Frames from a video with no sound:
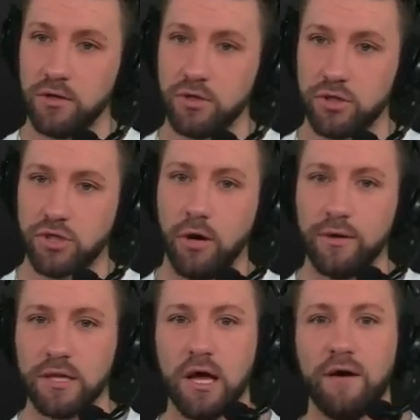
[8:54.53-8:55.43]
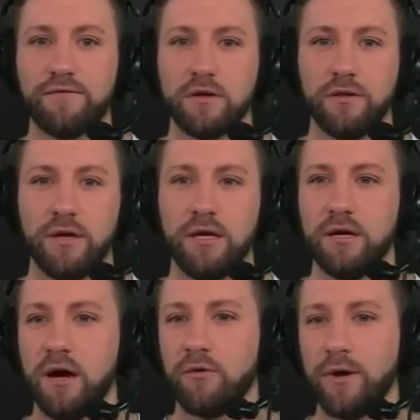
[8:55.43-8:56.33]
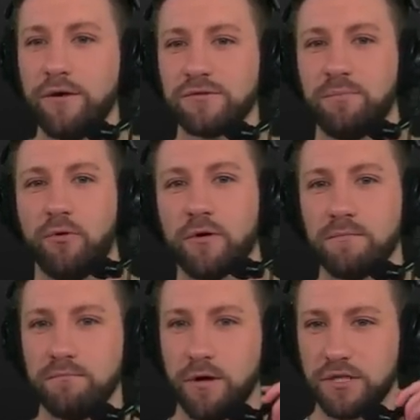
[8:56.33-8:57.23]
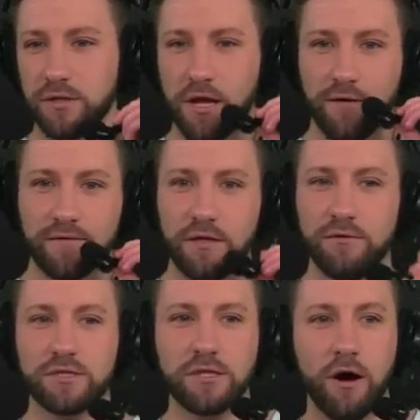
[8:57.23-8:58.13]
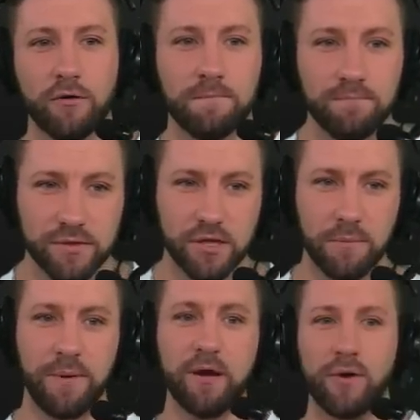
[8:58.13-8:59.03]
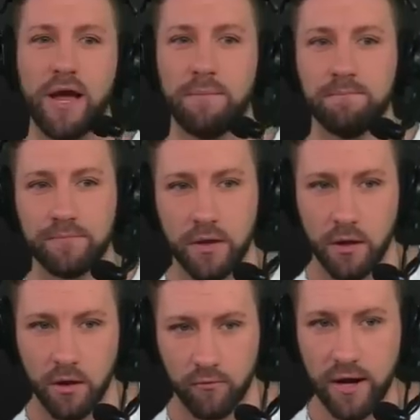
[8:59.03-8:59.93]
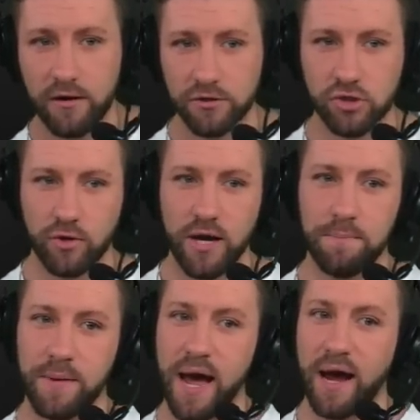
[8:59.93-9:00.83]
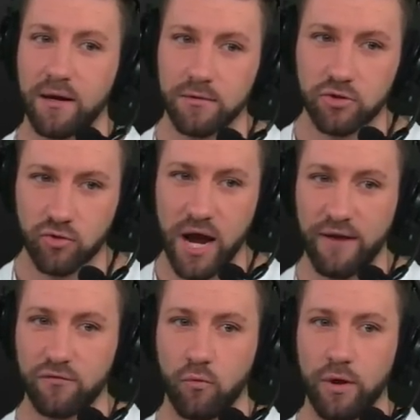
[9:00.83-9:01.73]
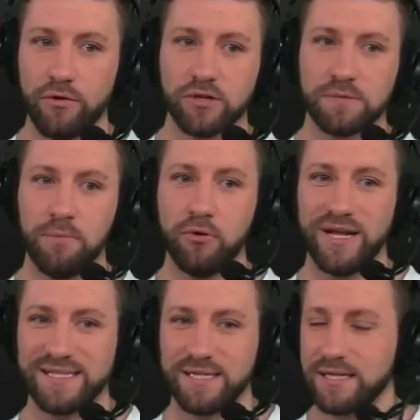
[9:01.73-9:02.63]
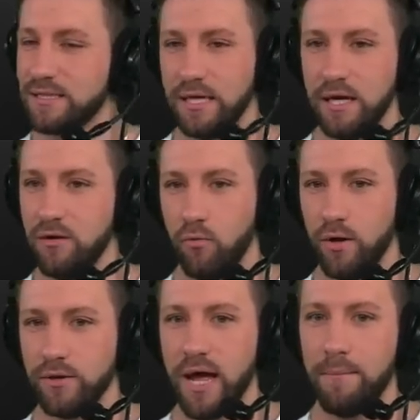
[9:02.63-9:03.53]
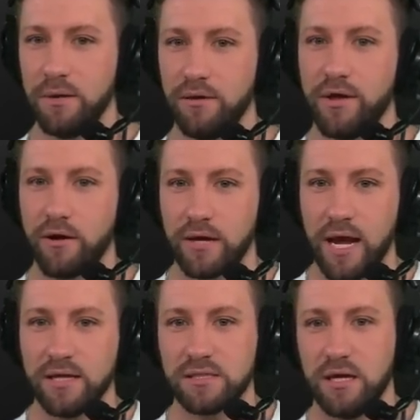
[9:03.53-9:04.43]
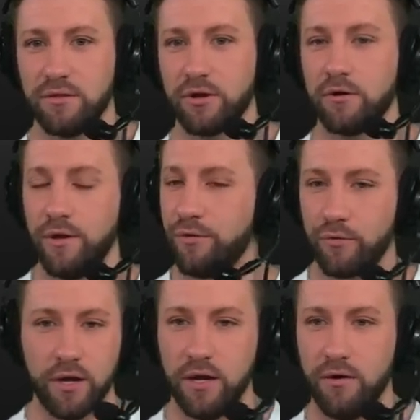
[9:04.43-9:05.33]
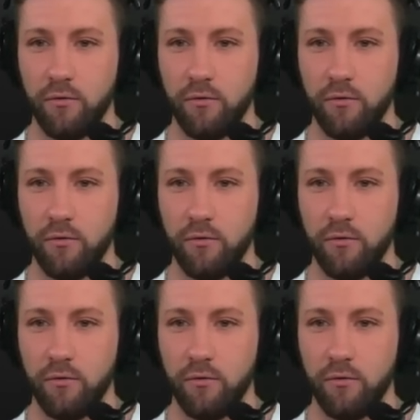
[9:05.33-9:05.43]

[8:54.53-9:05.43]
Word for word: Showing love to the uh, Raiders report. Much love to you, Stoke. Let's go to B-Rabe. Raiders trade back. Draft Witherspoon at 16. Will not be there. Can't see at 33.